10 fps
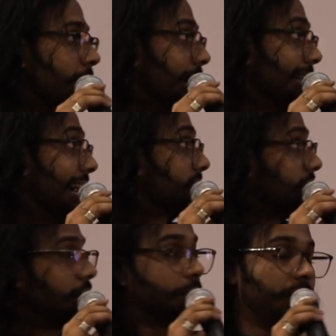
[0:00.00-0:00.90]
And
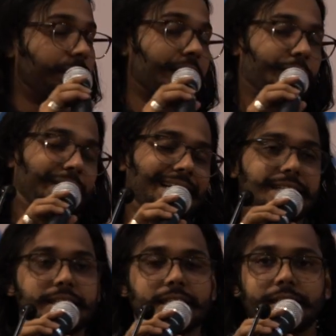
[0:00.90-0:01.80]
Dagster and Prefect, you can
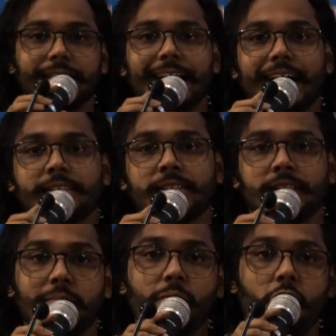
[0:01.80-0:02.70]
consider it as
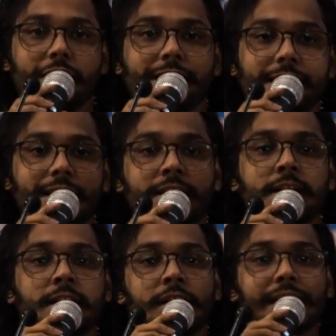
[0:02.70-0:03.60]
a modern
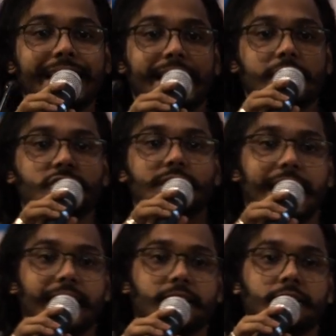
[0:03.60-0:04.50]
data
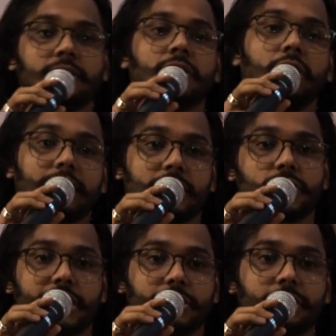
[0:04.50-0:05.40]
stack
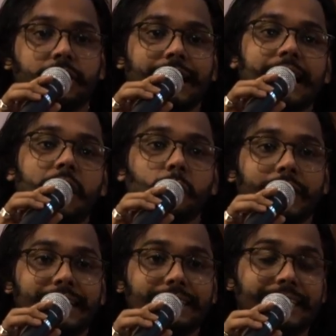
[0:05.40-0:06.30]
orchestrator and how
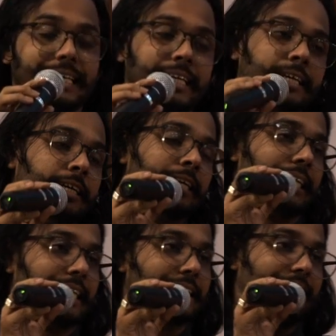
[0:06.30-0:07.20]
easy
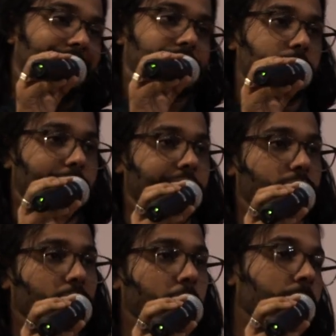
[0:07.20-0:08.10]
it is as compared
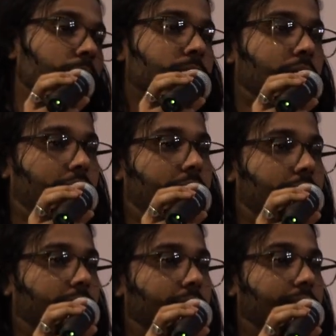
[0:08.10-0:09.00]
to
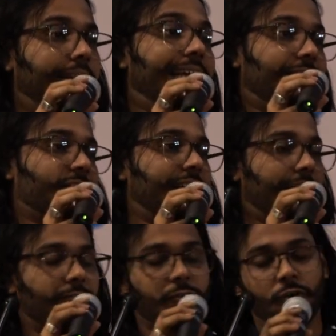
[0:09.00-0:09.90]
our legacy
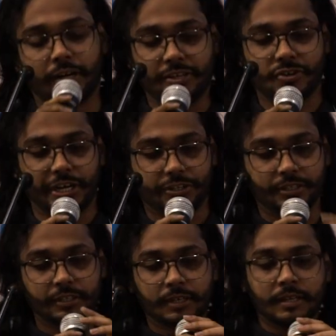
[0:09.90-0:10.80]
Airflow
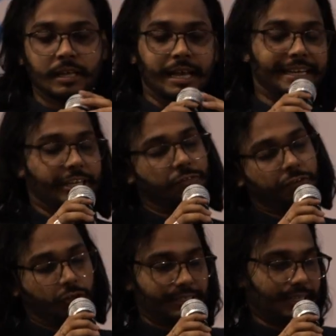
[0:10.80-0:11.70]
orchestrator. And
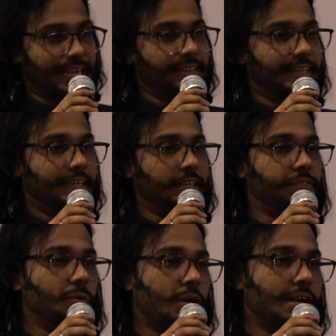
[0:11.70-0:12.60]
Kubeflow is again there if
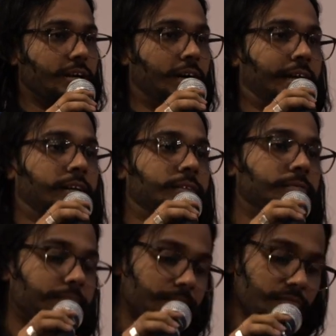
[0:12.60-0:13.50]
you want to run
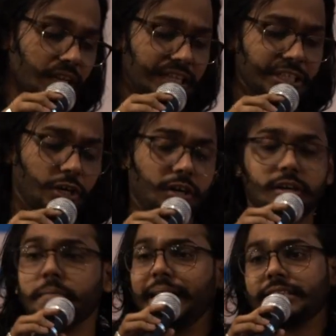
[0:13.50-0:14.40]

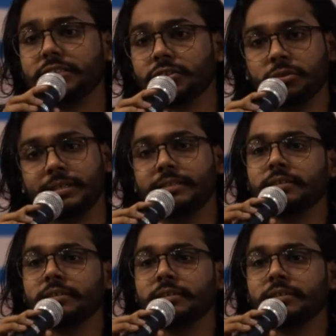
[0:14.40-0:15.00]
your Python code